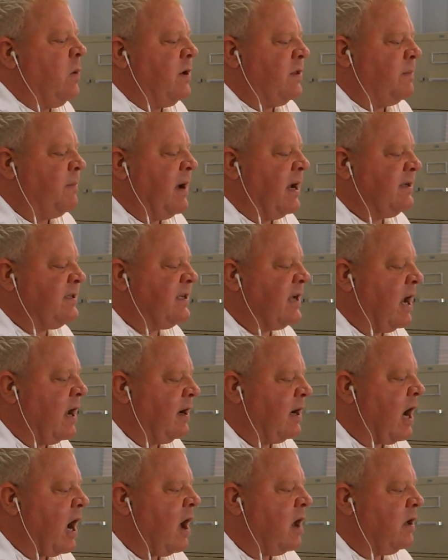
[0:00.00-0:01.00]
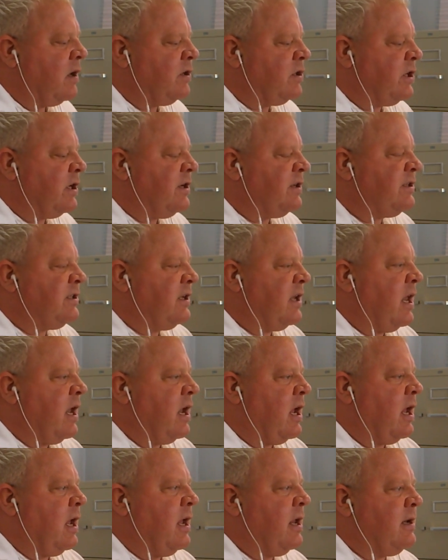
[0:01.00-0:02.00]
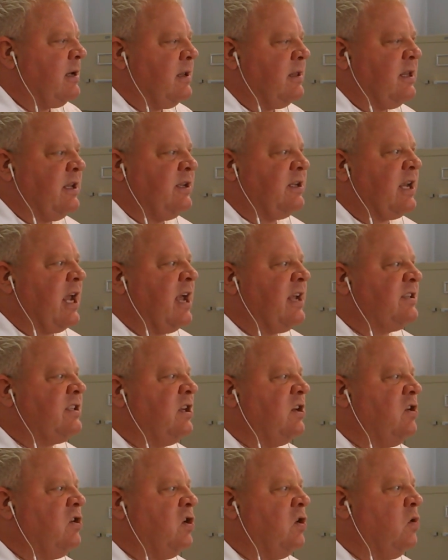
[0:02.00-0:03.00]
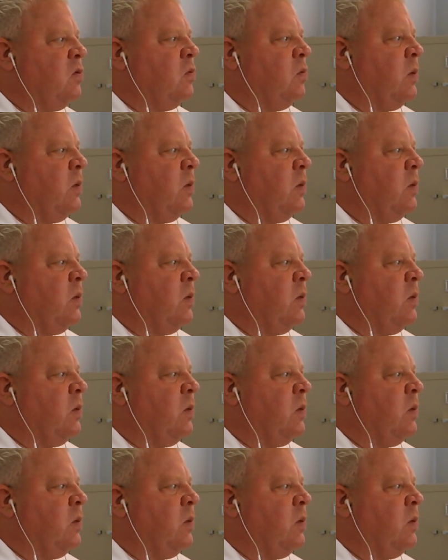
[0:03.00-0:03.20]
with my psychologist, and this has to do